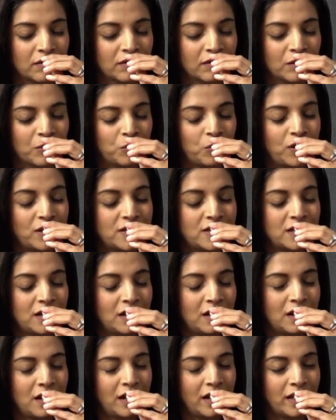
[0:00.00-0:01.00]
What's it
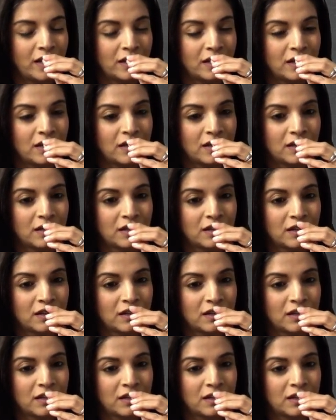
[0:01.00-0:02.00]
like
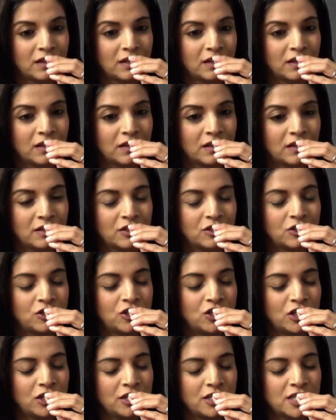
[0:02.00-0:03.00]
to
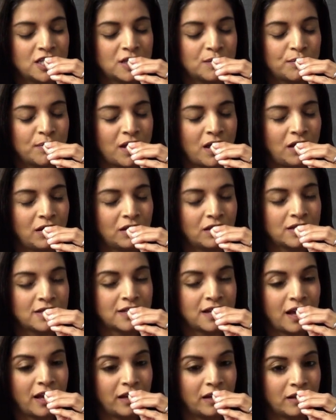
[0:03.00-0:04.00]
just smell this
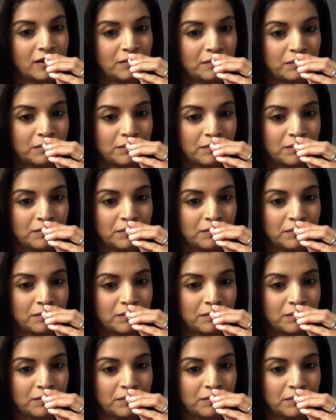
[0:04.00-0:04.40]
item?